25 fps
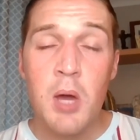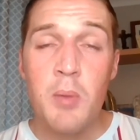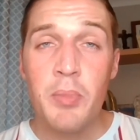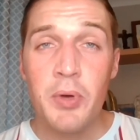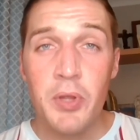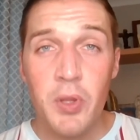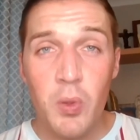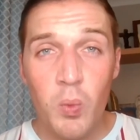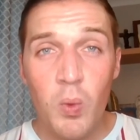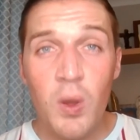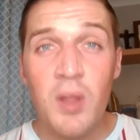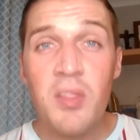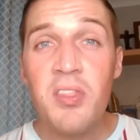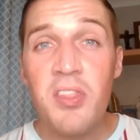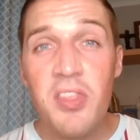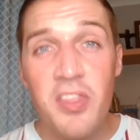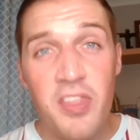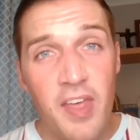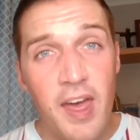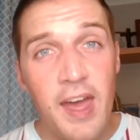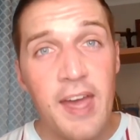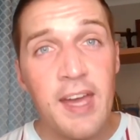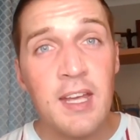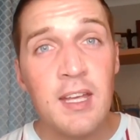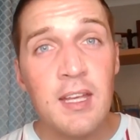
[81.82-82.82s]
But the one
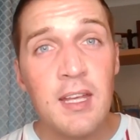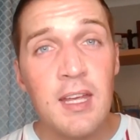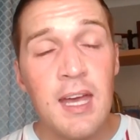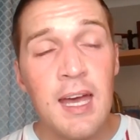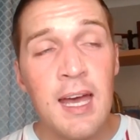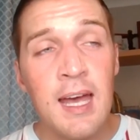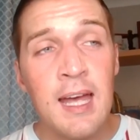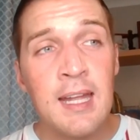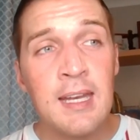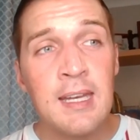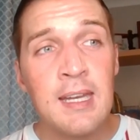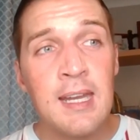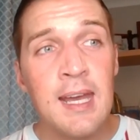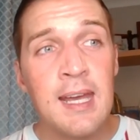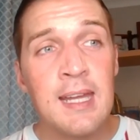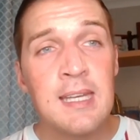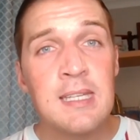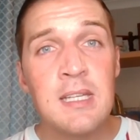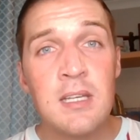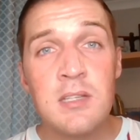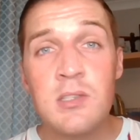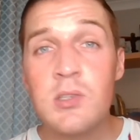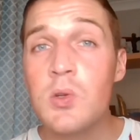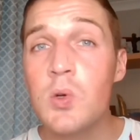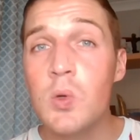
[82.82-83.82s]
thing, and
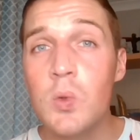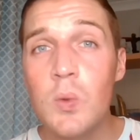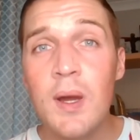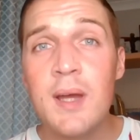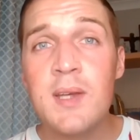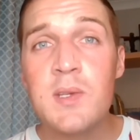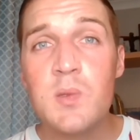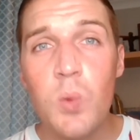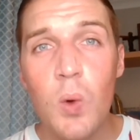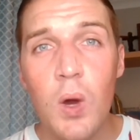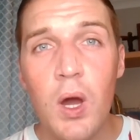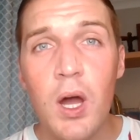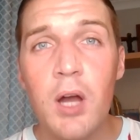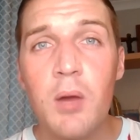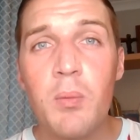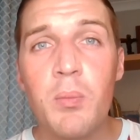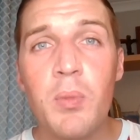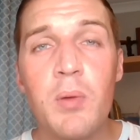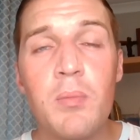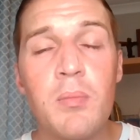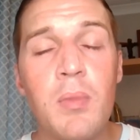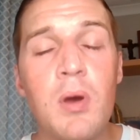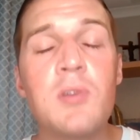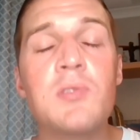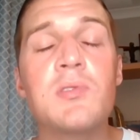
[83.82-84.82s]
it doesn't always work,
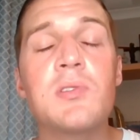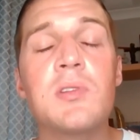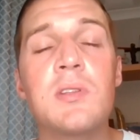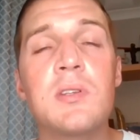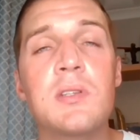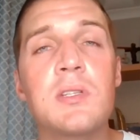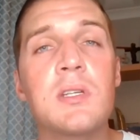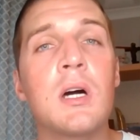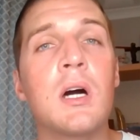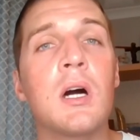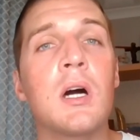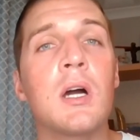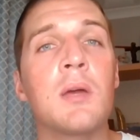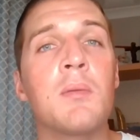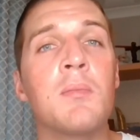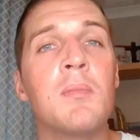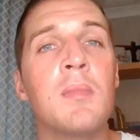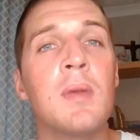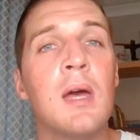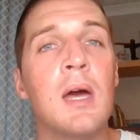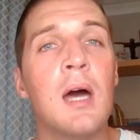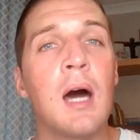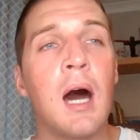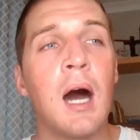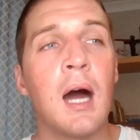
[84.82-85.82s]
but most of the
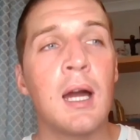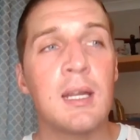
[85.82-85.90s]
time,